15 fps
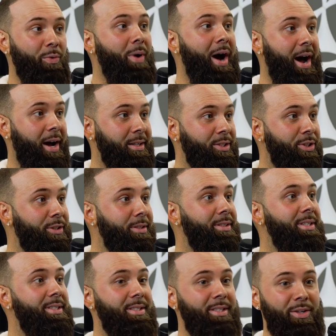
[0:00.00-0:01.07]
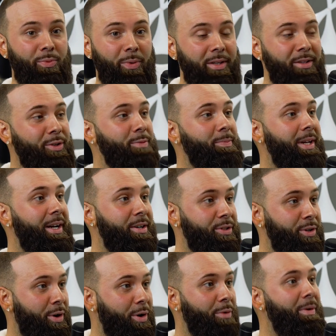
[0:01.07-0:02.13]
watch to see what those players
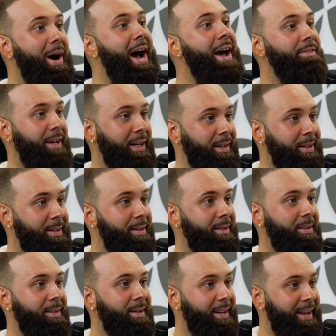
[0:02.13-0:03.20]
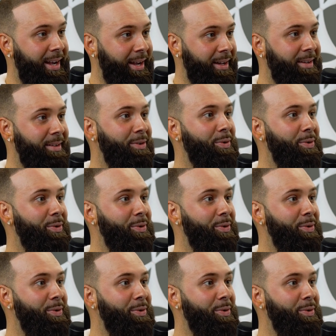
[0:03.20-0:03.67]
are arriving in